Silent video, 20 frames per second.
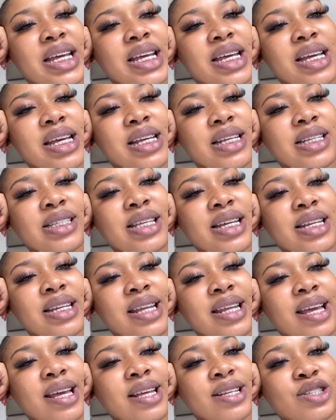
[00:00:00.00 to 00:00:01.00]

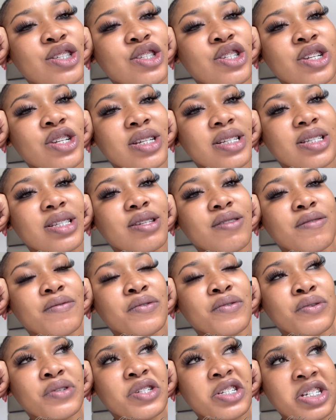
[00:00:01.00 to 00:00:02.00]
Sunday is just
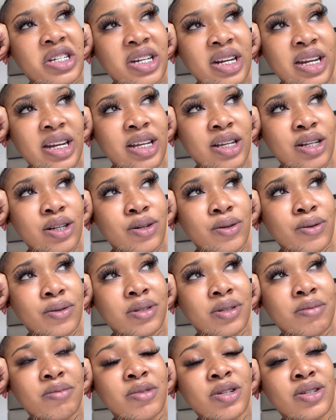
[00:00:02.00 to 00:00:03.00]
for chilling indoors.
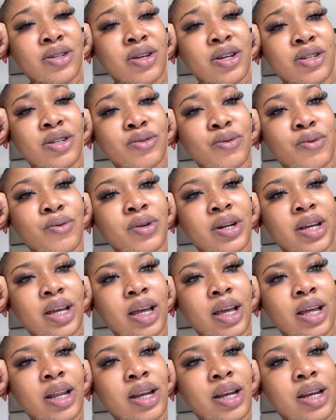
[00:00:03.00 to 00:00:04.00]
I'm just going to order
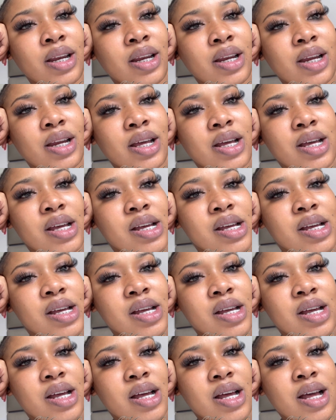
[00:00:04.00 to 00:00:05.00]
in
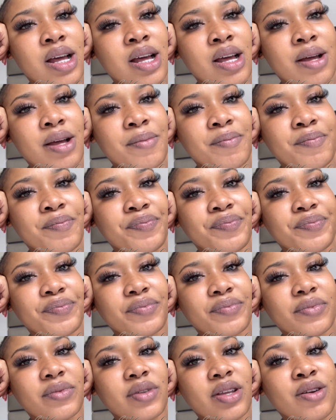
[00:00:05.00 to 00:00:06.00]

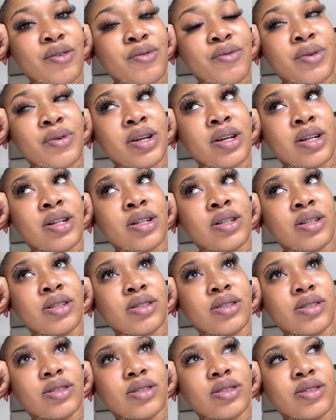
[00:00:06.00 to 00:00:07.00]
a real
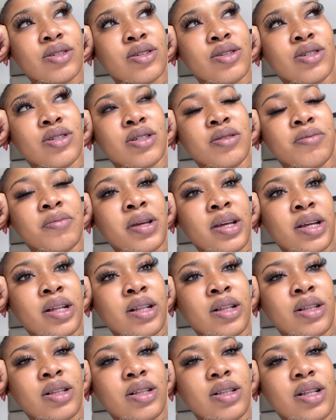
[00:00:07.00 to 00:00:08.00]
cooked
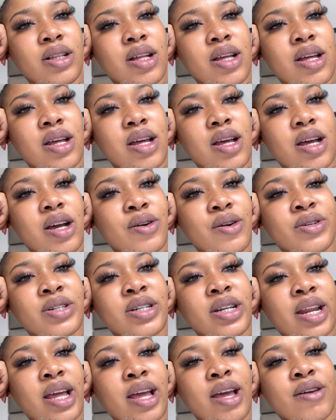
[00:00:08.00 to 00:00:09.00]
meal. I wish
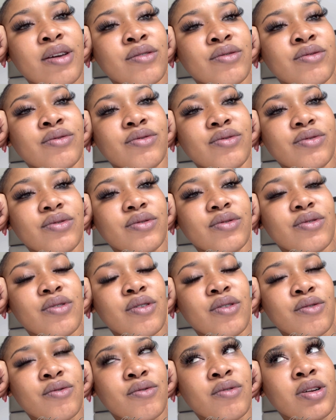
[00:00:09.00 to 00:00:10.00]
I'd have
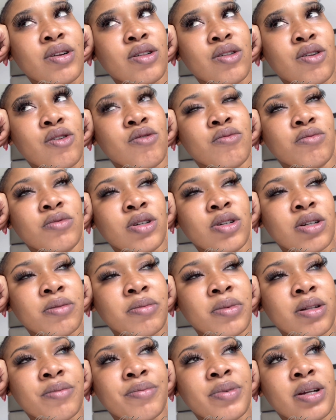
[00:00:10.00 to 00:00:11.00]
real home cooked
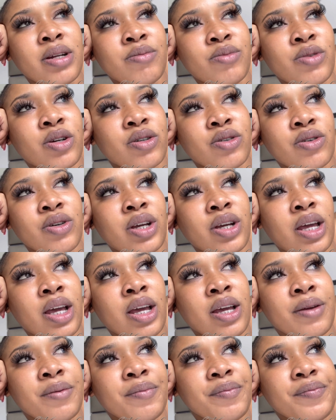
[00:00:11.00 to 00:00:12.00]
meal, but I'm not
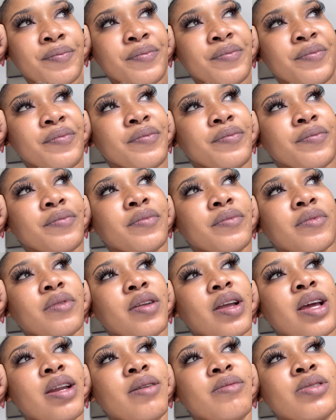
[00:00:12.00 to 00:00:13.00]
cooking,
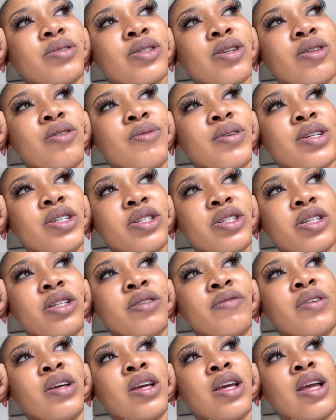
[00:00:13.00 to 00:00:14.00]
and I'm just gonna watch
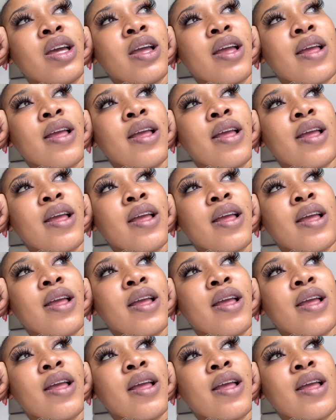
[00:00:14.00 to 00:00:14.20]
TV